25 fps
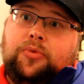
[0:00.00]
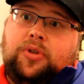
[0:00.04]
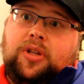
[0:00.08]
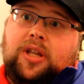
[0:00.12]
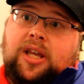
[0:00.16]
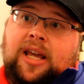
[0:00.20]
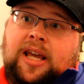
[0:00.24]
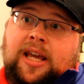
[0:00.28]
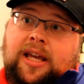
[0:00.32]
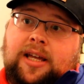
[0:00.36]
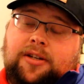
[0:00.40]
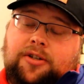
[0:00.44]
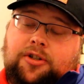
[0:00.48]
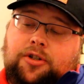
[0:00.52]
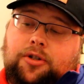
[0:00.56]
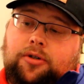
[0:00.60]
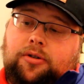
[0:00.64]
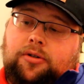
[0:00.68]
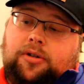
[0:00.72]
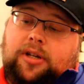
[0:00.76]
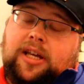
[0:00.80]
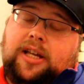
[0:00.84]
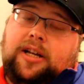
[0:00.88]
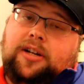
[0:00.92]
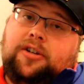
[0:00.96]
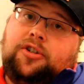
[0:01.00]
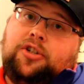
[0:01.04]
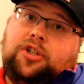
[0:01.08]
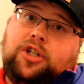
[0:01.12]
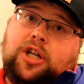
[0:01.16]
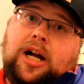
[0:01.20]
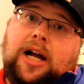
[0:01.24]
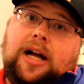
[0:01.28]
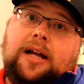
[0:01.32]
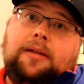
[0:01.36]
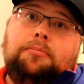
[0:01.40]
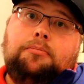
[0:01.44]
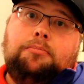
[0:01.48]
and you'll get a
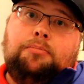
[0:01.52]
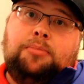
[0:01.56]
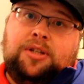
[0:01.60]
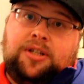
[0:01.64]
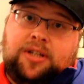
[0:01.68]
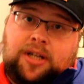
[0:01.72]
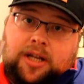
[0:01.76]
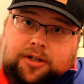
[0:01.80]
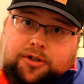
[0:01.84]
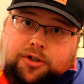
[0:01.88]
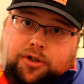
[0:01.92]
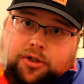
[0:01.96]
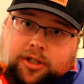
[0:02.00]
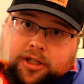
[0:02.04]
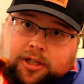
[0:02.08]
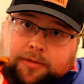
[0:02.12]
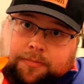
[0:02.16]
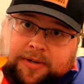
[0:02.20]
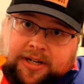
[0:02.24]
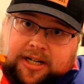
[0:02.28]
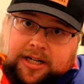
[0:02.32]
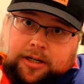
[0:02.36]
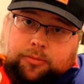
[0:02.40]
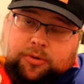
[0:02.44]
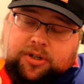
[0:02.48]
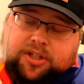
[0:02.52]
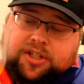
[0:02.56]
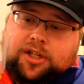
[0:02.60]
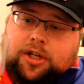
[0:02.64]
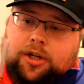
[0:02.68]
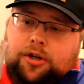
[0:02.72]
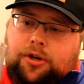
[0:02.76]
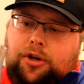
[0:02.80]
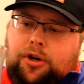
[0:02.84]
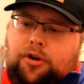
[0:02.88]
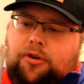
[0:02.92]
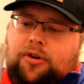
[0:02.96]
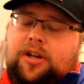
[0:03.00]
shot, potentially, depending on what
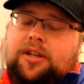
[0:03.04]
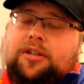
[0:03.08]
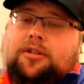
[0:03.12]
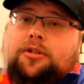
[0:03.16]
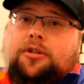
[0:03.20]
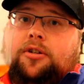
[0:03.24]
tier you're in,